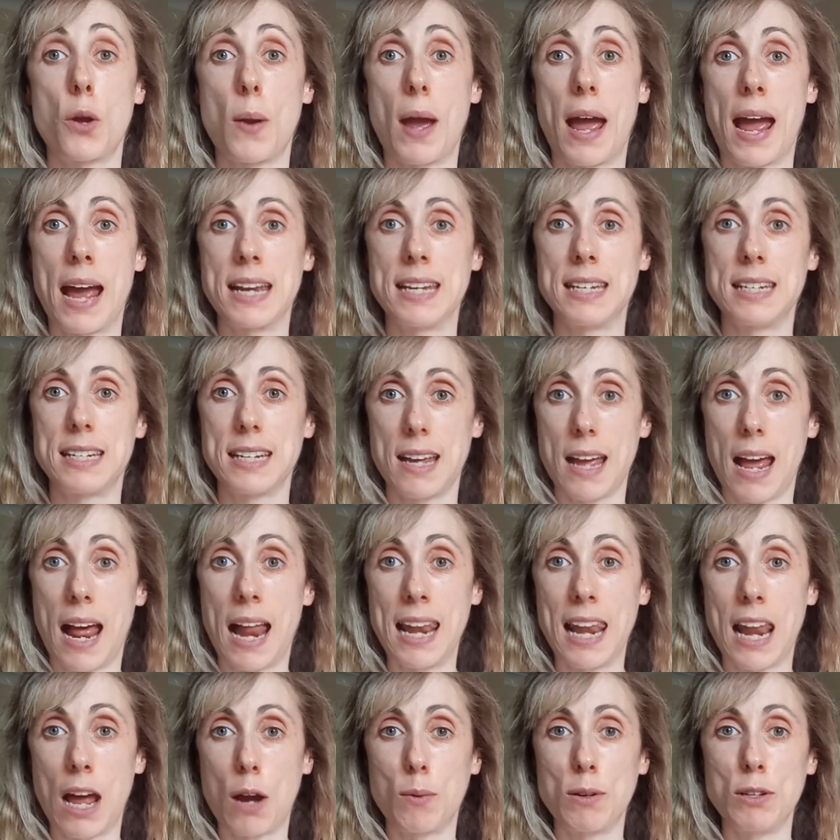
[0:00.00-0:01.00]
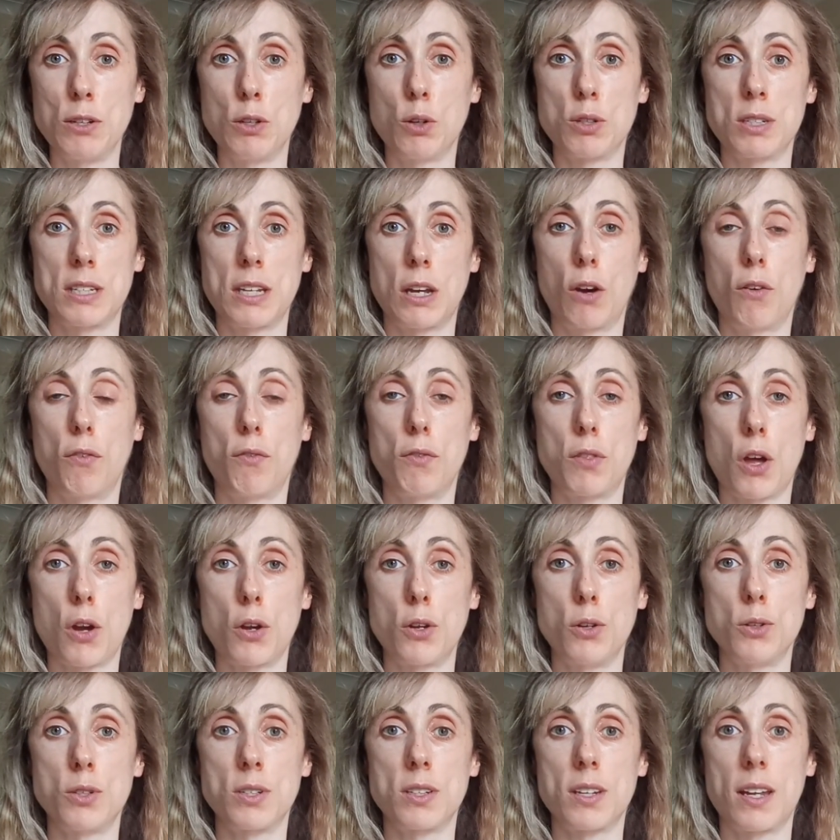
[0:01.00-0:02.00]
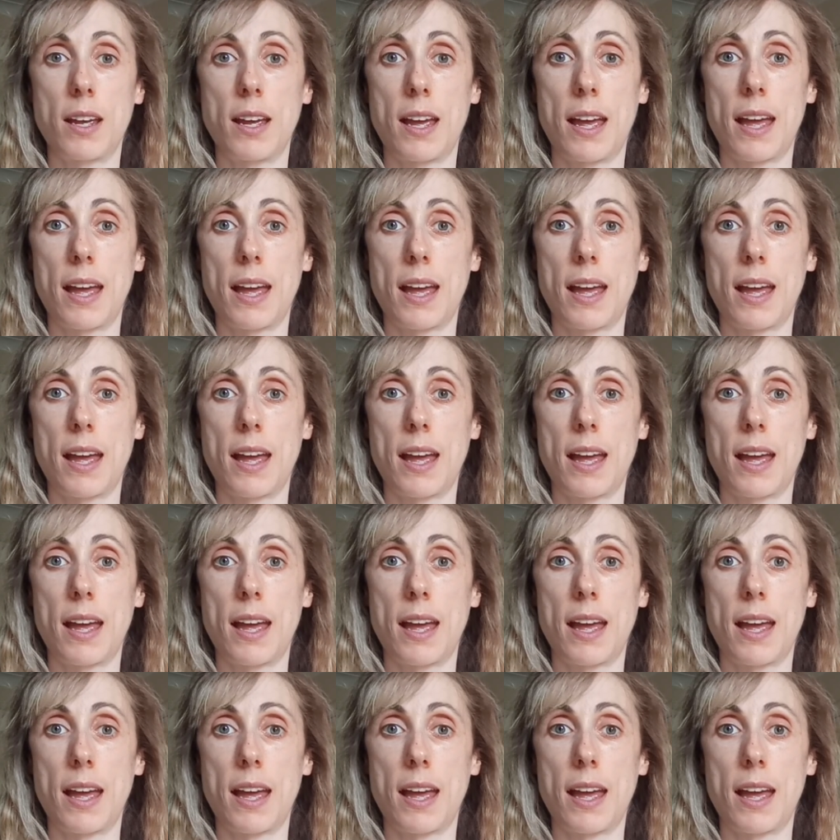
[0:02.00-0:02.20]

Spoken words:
and allowing yourself those